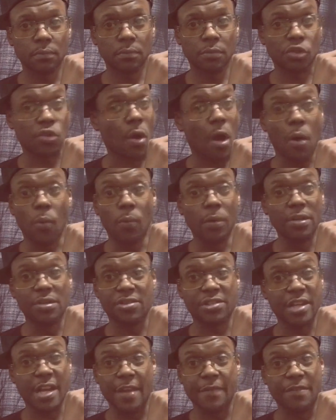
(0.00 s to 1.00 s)
So I want
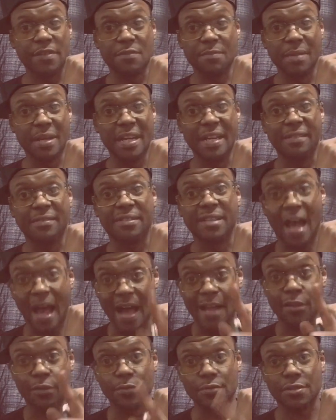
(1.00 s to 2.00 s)
to save as many
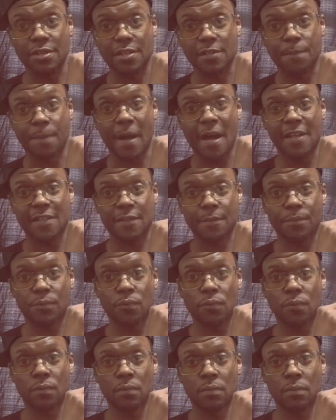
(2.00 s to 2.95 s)
dollars as possible.